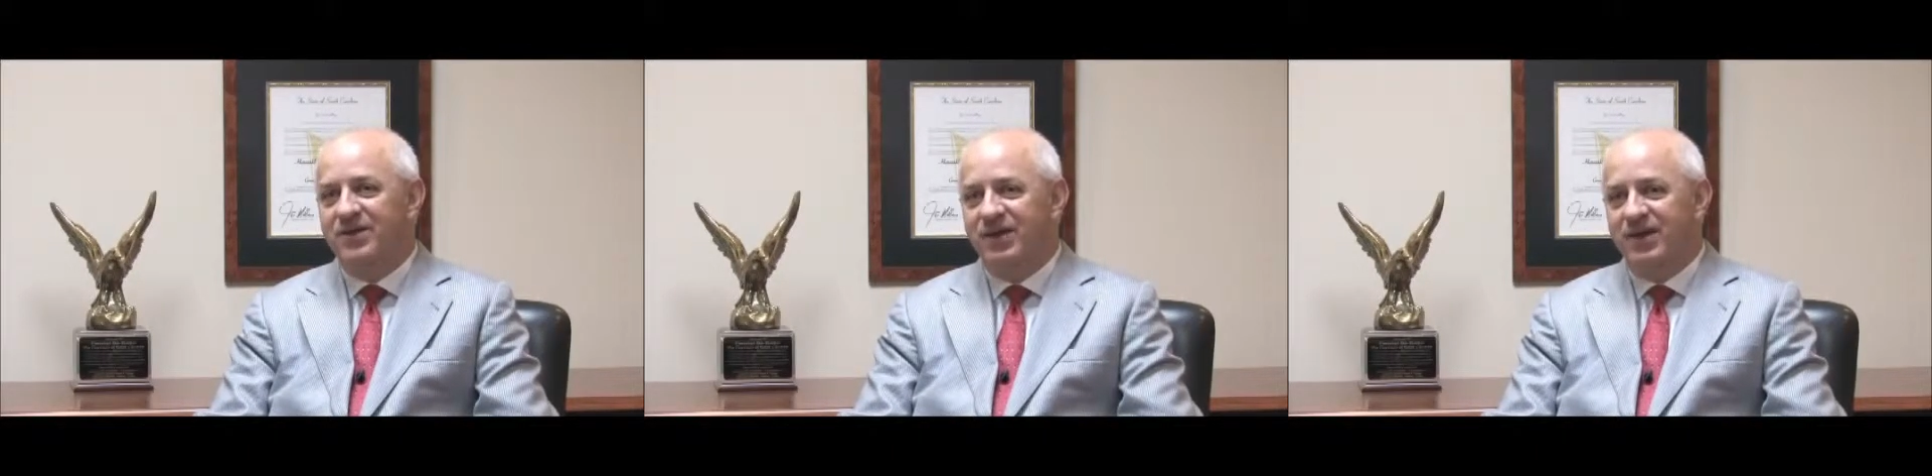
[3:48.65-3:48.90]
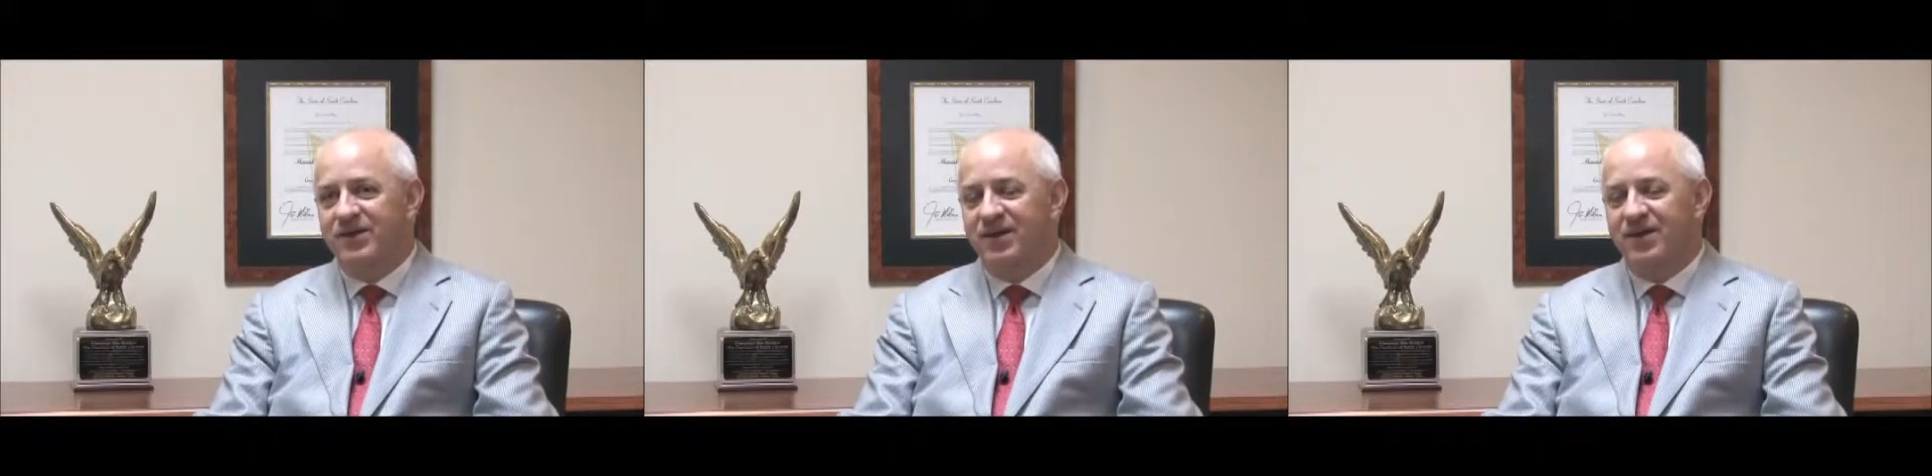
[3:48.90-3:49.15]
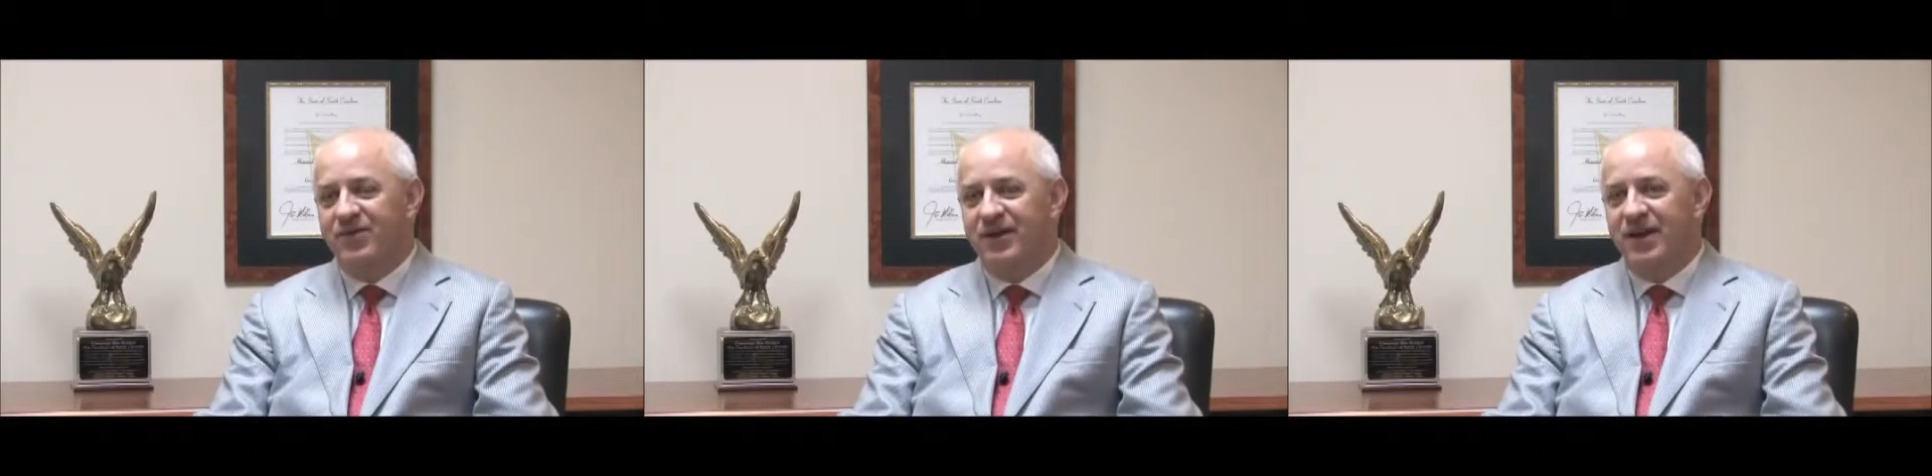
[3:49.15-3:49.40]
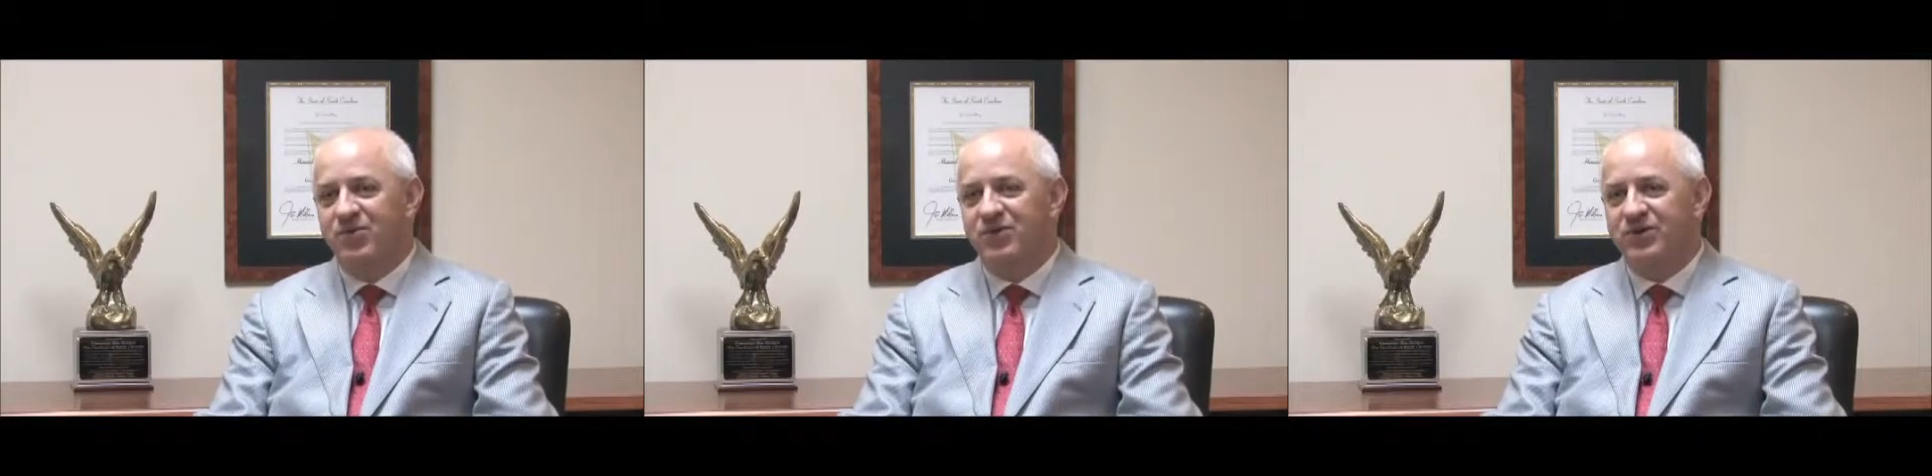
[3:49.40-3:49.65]
that
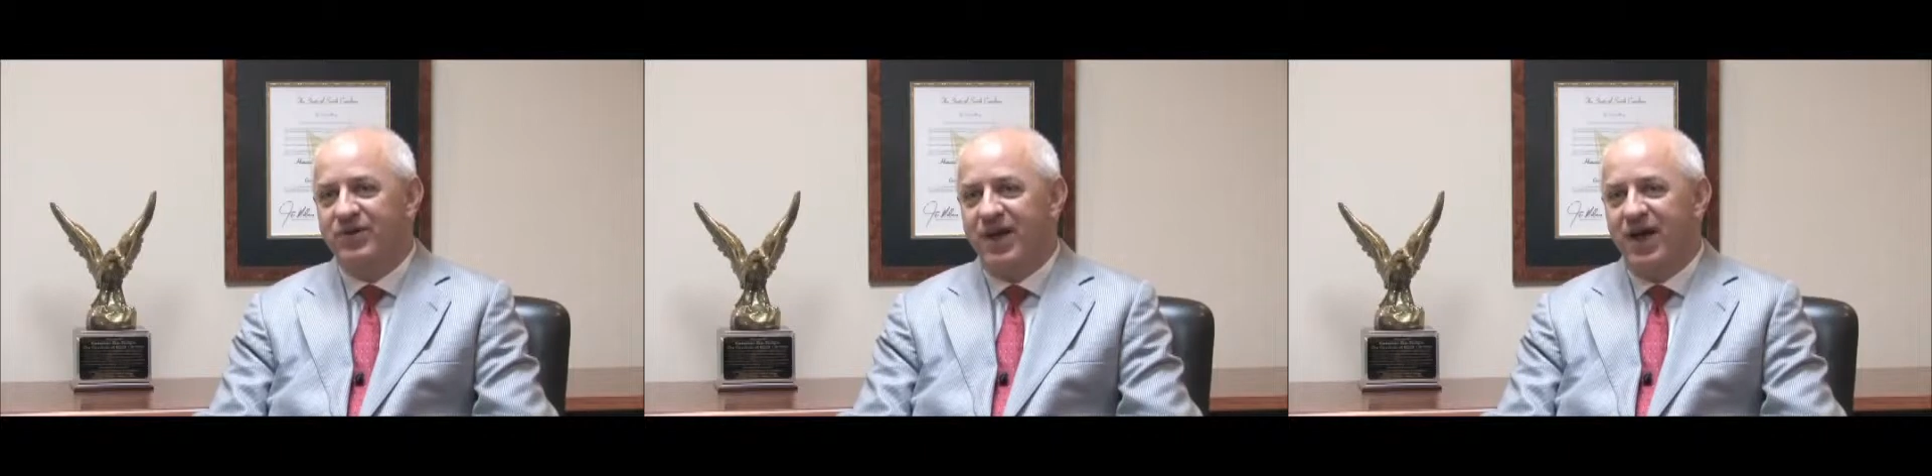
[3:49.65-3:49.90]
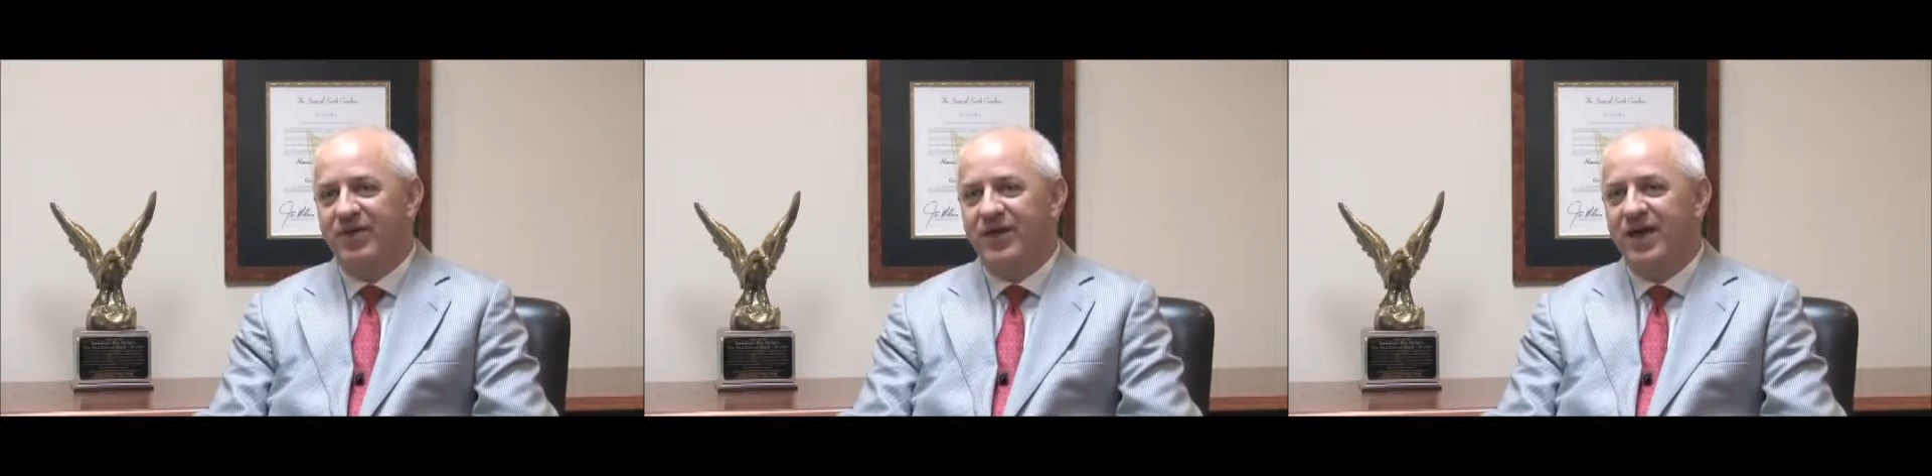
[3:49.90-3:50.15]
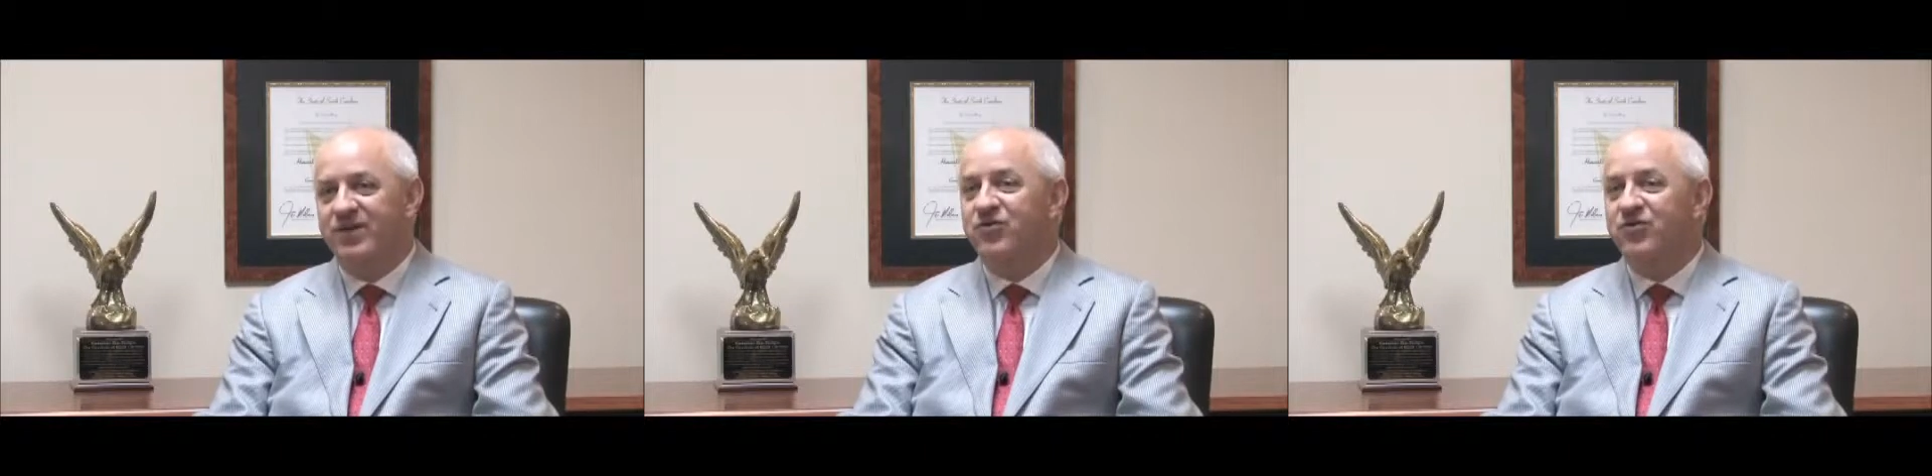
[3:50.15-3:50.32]
he was the guy that had